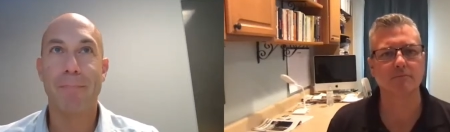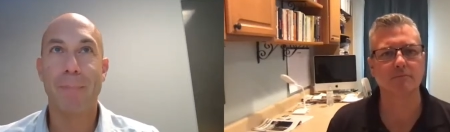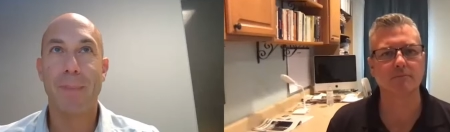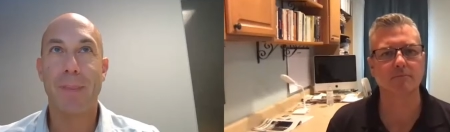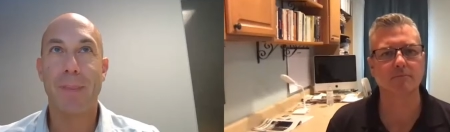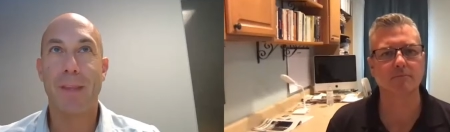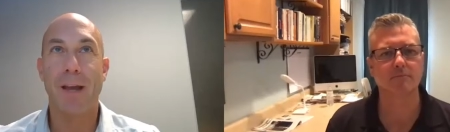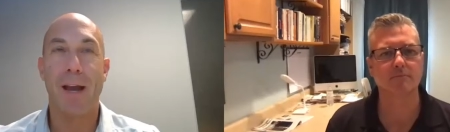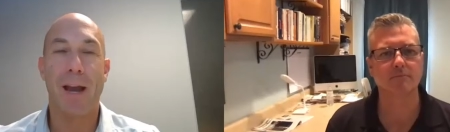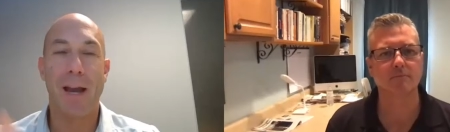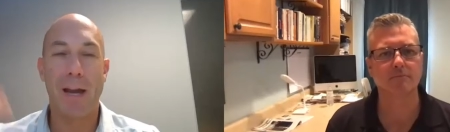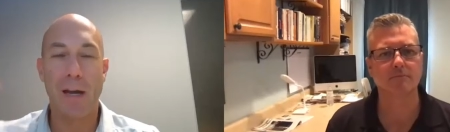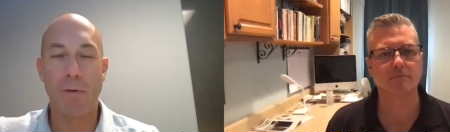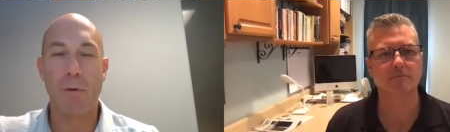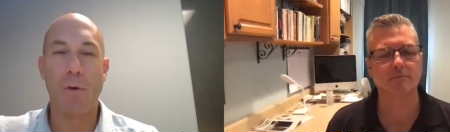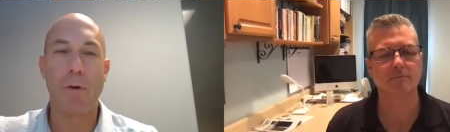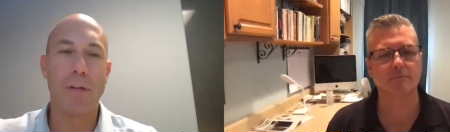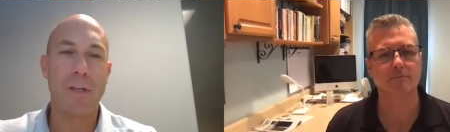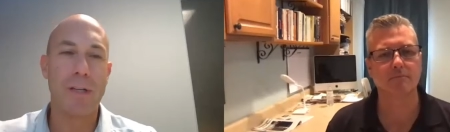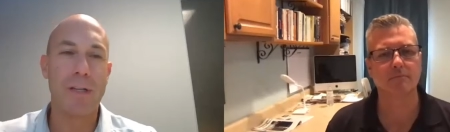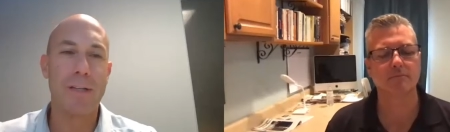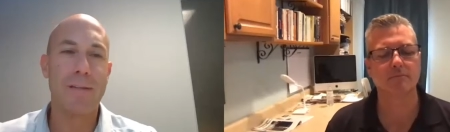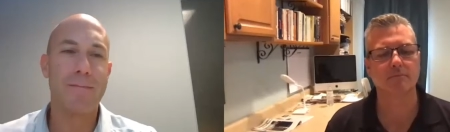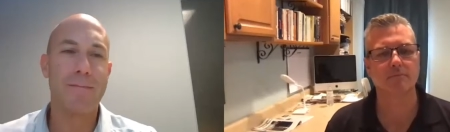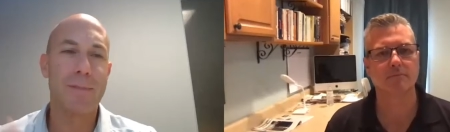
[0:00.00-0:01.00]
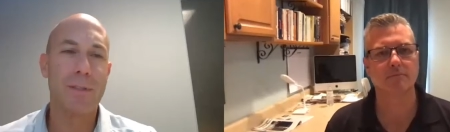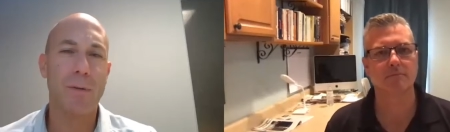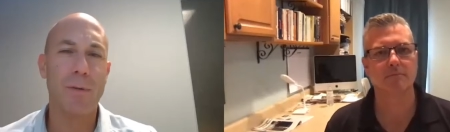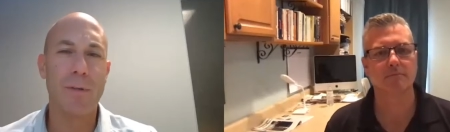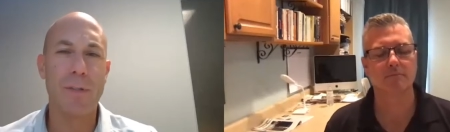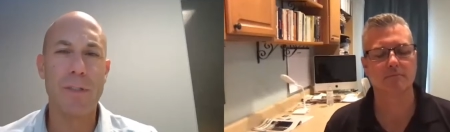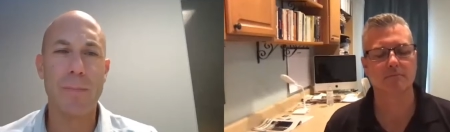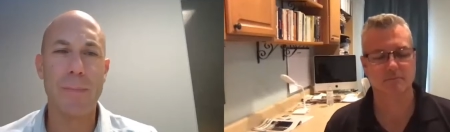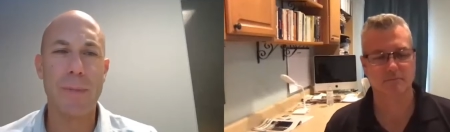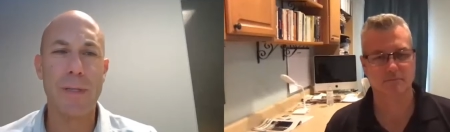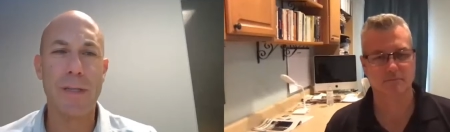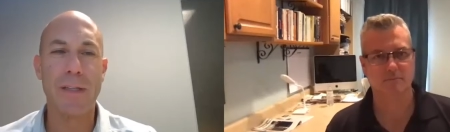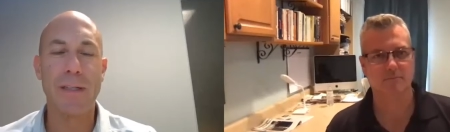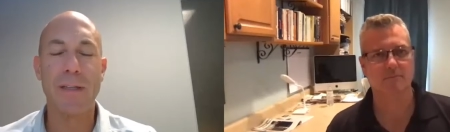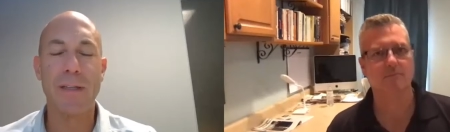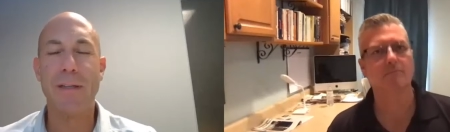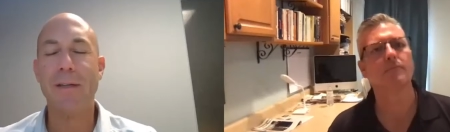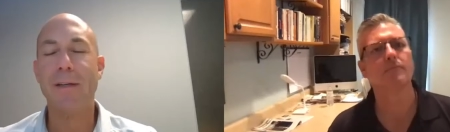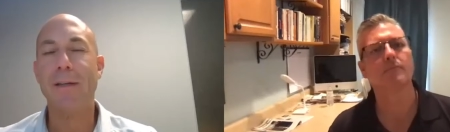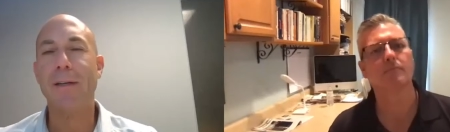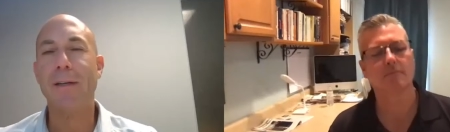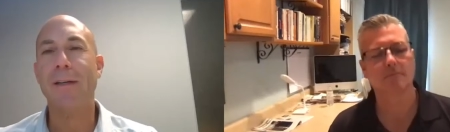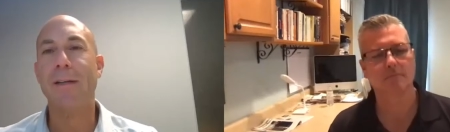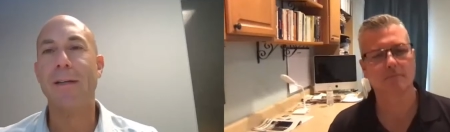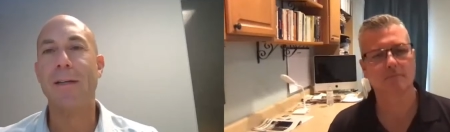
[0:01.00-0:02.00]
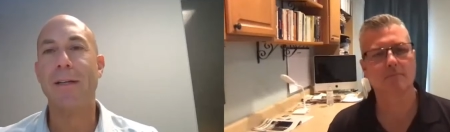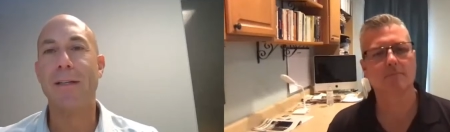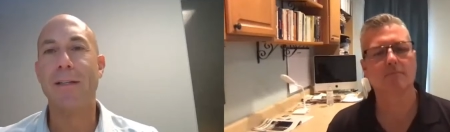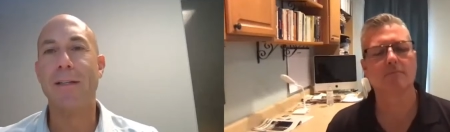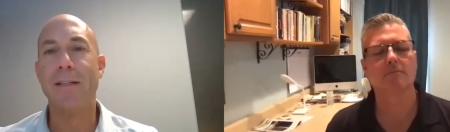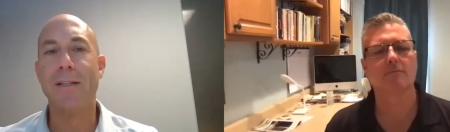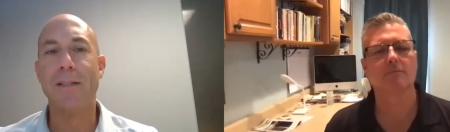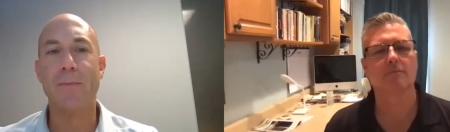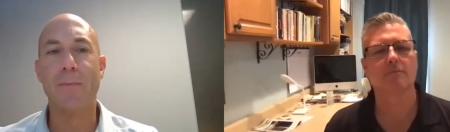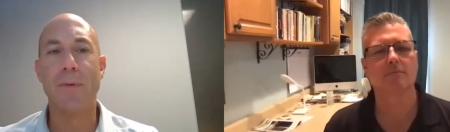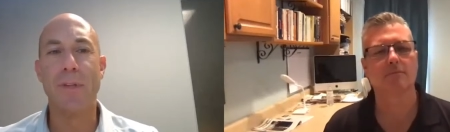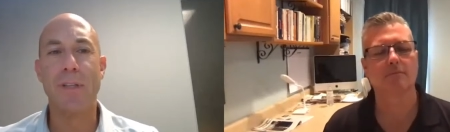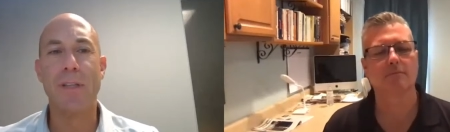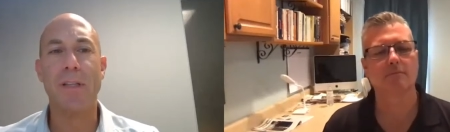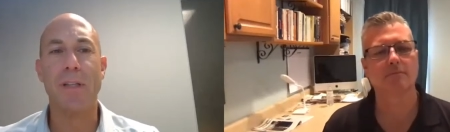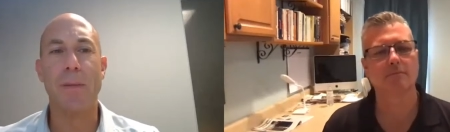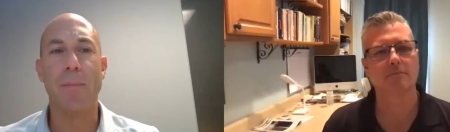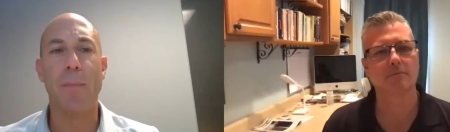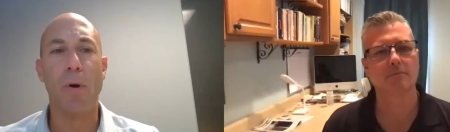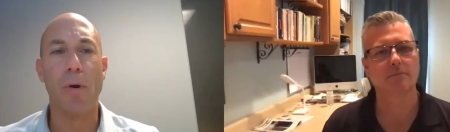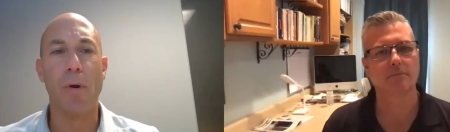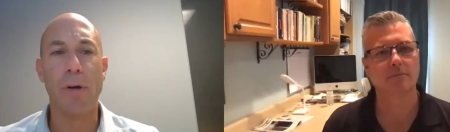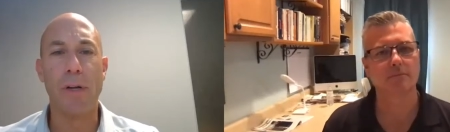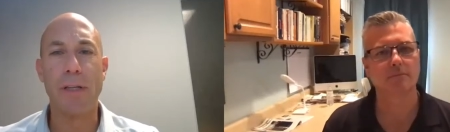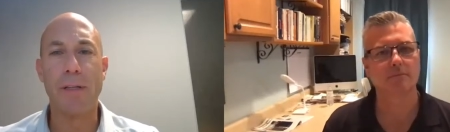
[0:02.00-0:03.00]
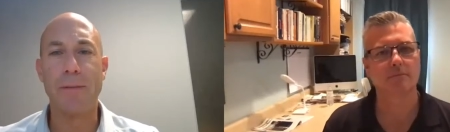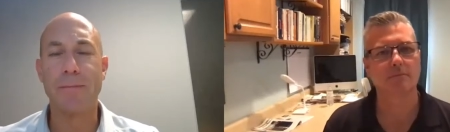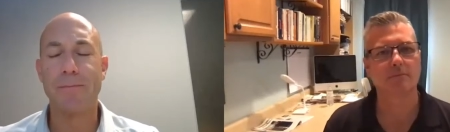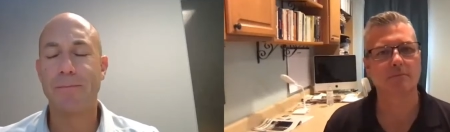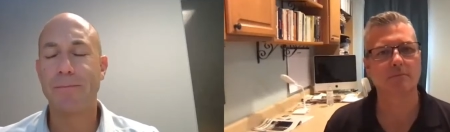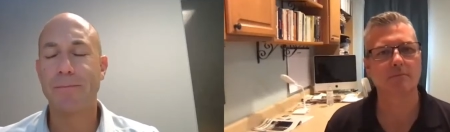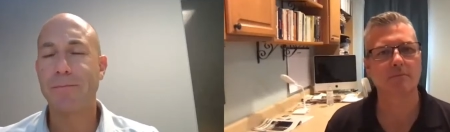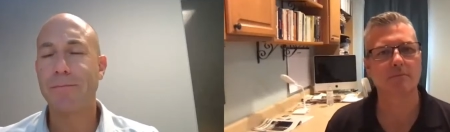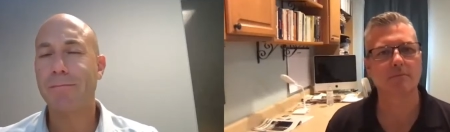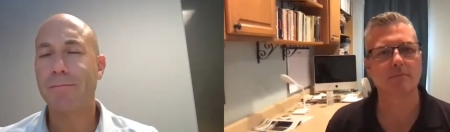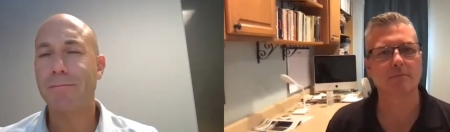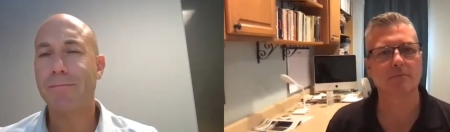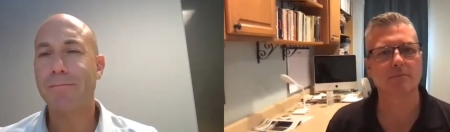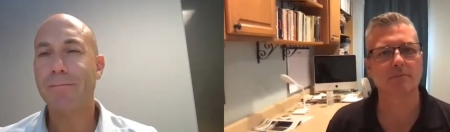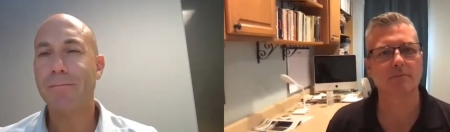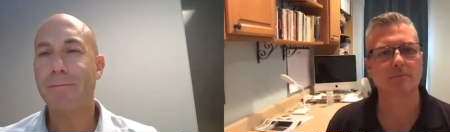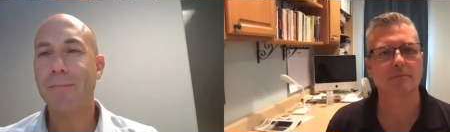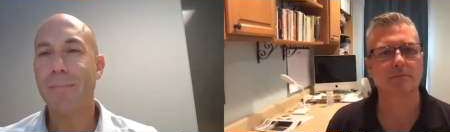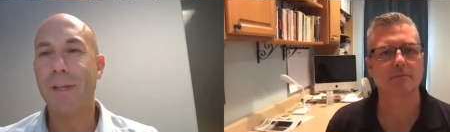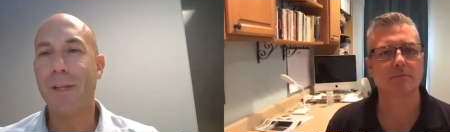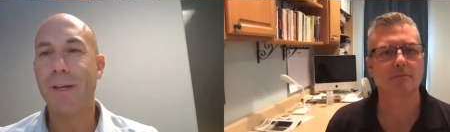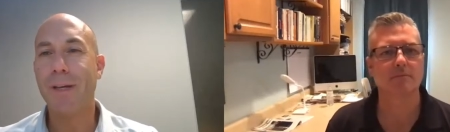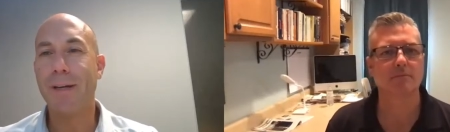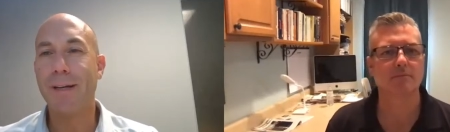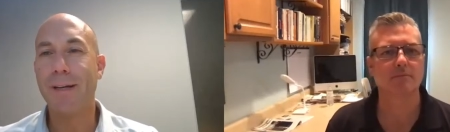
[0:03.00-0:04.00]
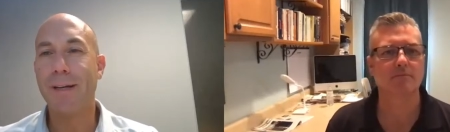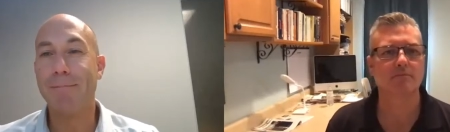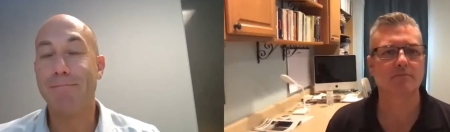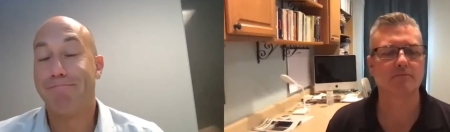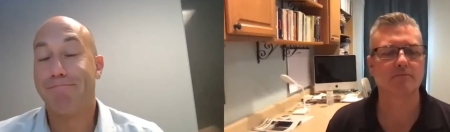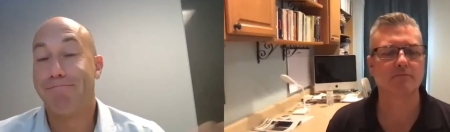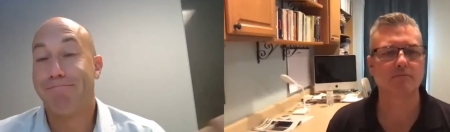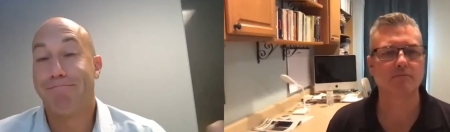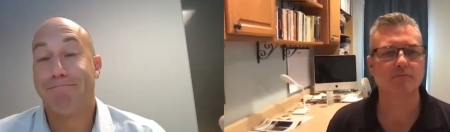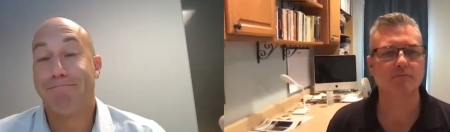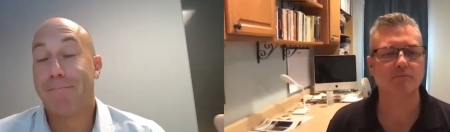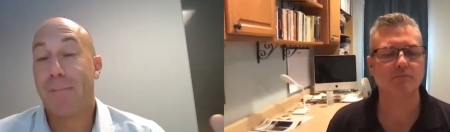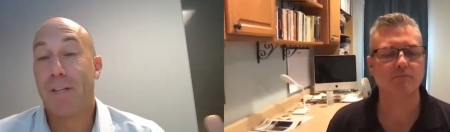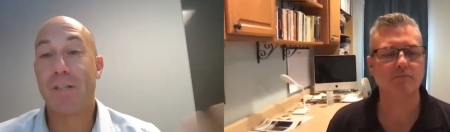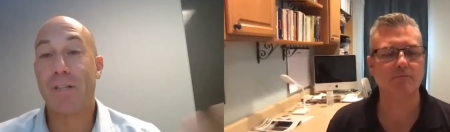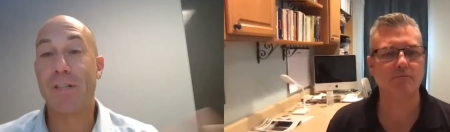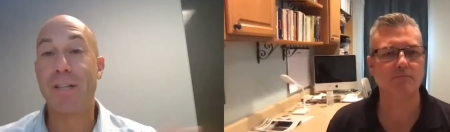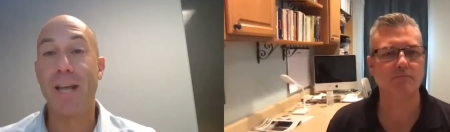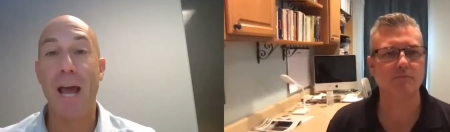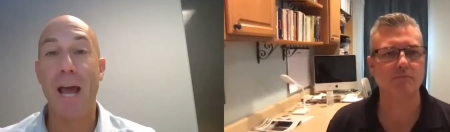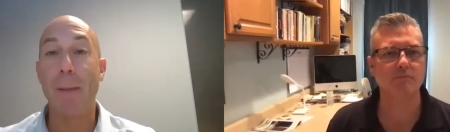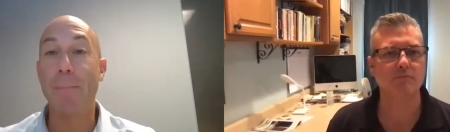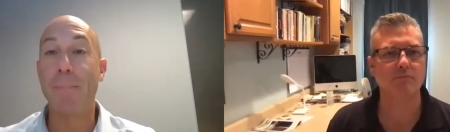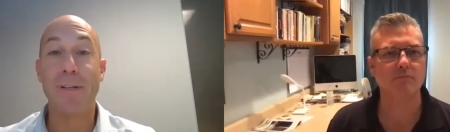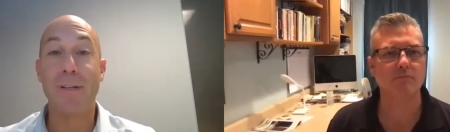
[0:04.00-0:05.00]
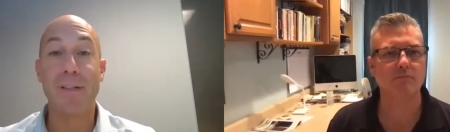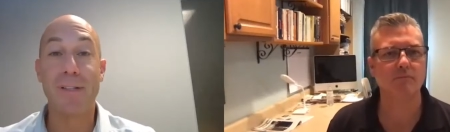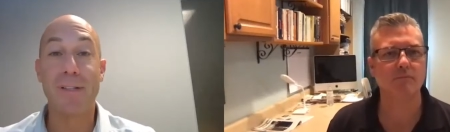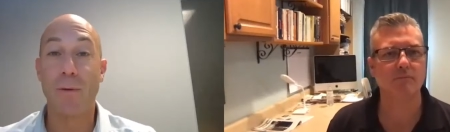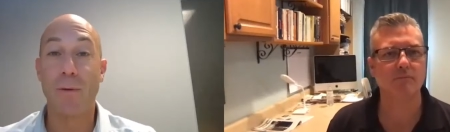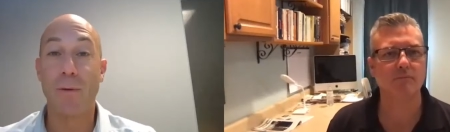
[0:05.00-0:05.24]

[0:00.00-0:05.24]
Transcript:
Speaker 1: hierarchy, so to speak, within the party. It just happened because I